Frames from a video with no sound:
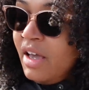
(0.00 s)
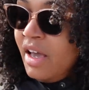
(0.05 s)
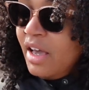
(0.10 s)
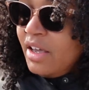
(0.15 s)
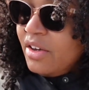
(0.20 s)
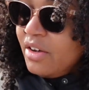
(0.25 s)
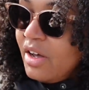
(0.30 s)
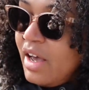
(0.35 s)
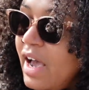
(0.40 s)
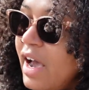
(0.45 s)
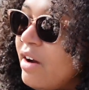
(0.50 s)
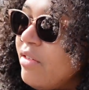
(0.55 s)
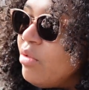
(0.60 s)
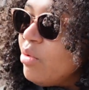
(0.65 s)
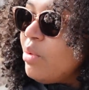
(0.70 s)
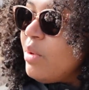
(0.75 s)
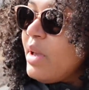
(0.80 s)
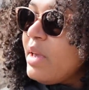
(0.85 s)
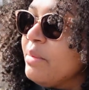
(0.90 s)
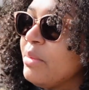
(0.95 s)
and you'll have
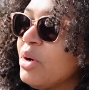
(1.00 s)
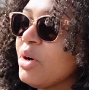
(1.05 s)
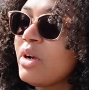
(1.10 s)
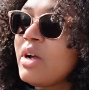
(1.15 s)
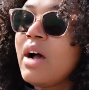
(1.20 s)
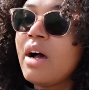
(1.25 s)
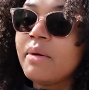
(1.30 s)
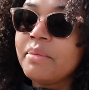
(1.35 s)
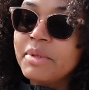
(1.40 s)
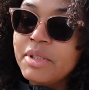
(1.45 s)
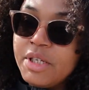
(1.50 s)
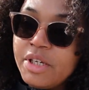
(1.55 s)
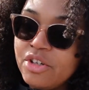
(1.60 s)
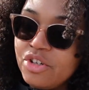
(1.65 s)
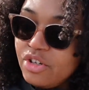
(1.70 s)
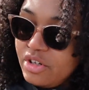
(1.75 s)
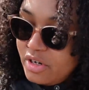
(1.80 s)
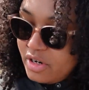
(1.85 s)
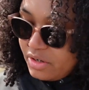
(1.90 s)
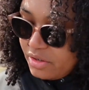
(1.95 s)
way more
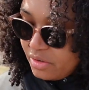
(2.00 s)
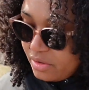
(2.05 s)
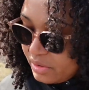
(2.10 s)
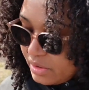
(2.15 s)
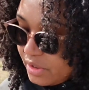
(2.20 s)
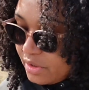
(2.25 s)
competition on those